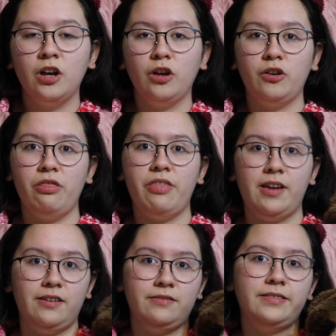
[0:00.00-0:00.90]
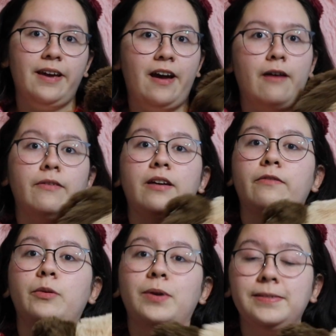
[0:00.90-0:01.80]
thing to have
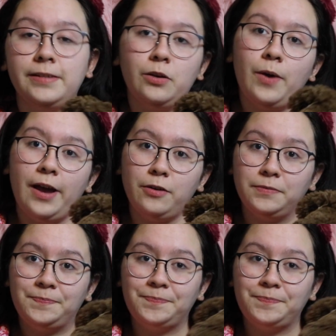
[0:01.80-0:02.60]
every once in a while.